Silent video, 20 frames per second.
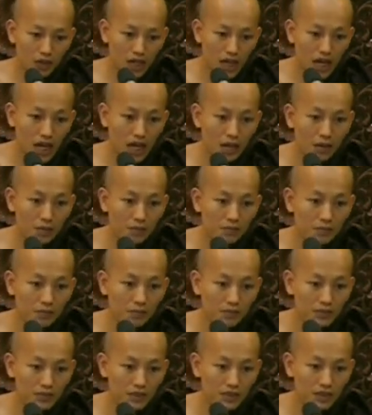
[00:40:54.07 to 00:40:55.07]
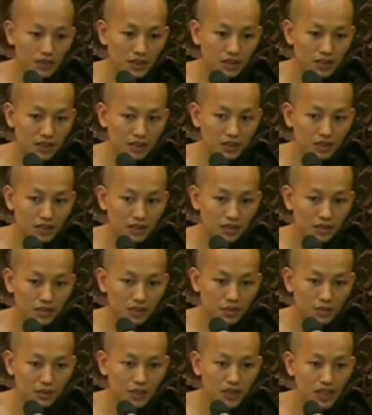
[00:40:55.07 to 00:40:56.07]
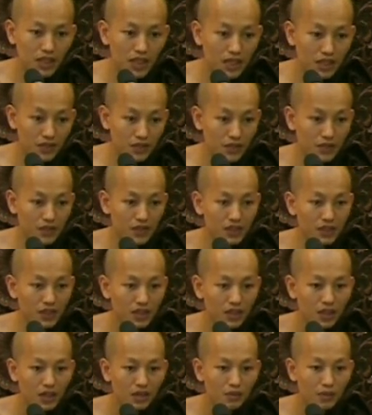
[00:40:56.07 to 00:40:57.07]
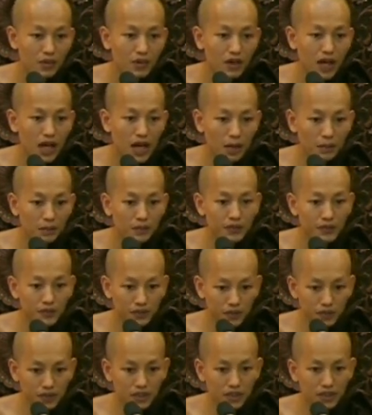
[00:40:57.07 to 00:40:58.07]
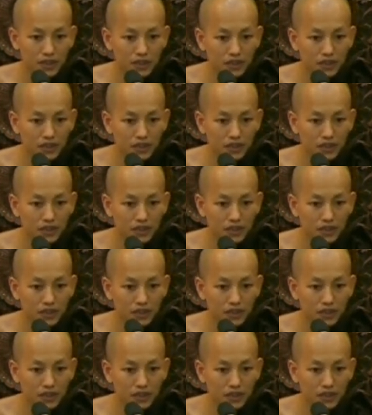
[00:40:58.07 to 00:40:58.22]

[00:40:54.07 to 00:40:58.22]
come to the country for alms food.